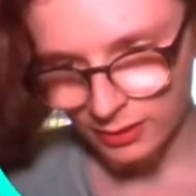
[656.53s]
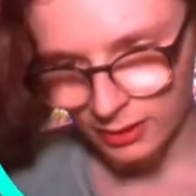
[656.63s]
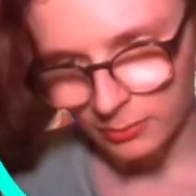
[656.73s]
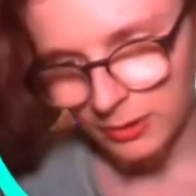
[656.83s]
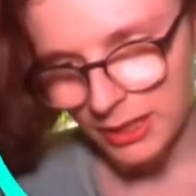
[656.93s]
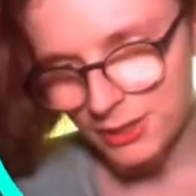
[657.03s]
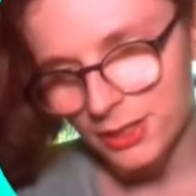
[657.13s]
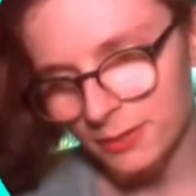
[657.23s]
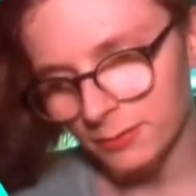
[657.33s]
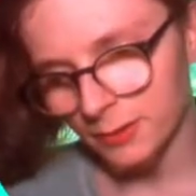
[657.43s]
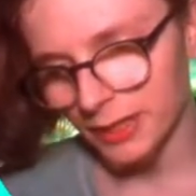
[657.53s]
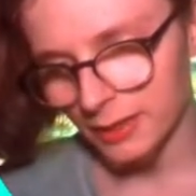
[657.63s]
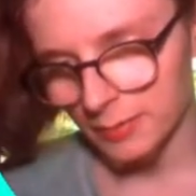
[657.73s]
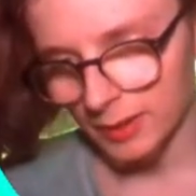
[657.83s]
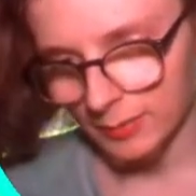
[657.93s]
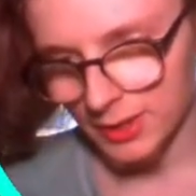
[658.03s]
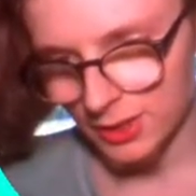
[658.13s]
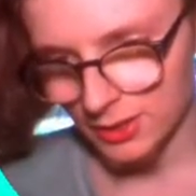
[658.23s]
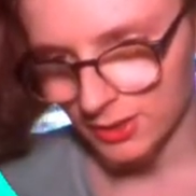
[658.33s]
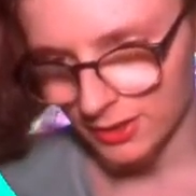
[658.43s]
I'm glad you didn't forget about me,
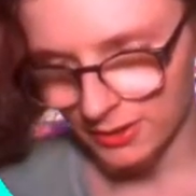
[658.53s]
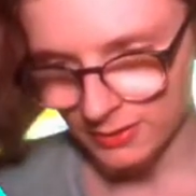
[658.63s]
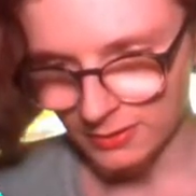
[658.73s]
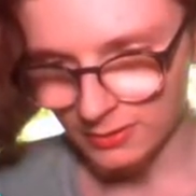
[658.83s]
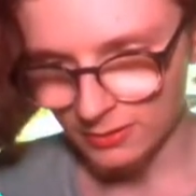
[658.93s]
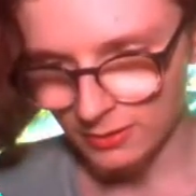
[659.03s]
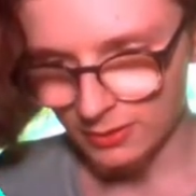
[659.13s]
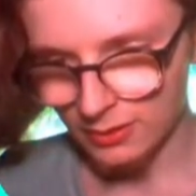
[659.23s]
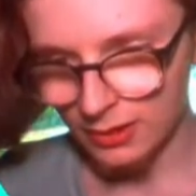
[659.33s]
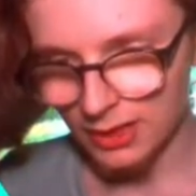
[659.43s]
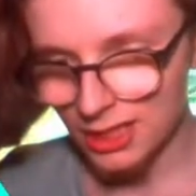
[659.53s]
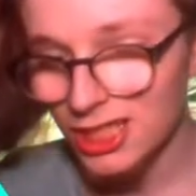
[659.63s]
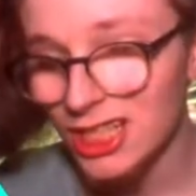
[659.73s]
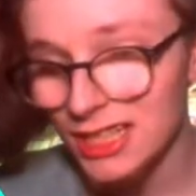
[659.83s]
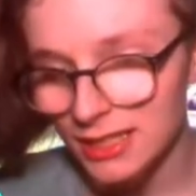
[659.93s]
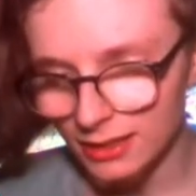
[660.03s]
Shin.